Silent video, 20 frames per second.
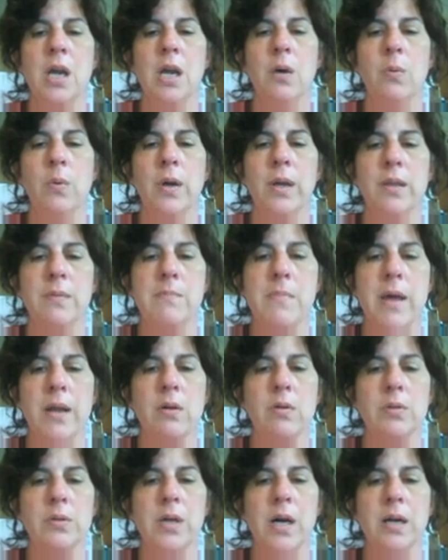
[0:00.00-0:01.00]
with
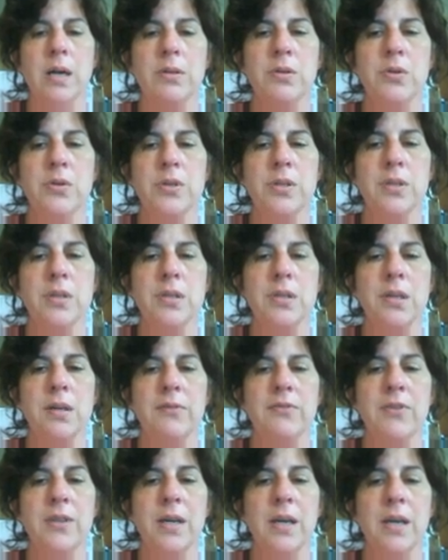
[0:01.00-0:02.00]
medical doctors and
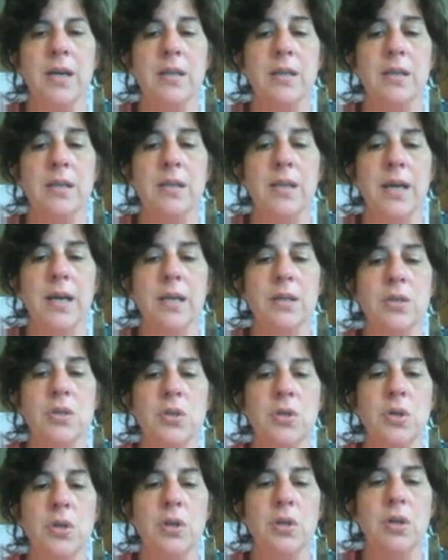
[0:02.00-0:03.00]
stuff that
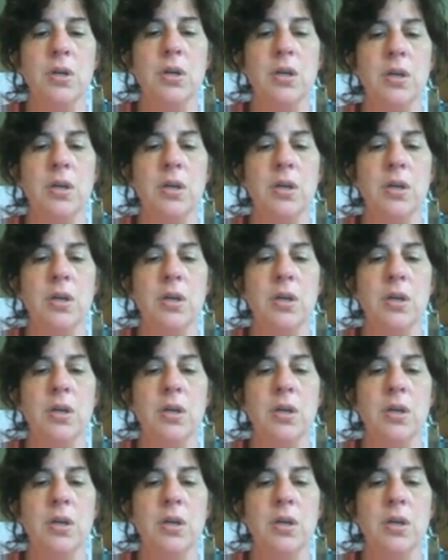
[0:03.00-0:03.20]
took,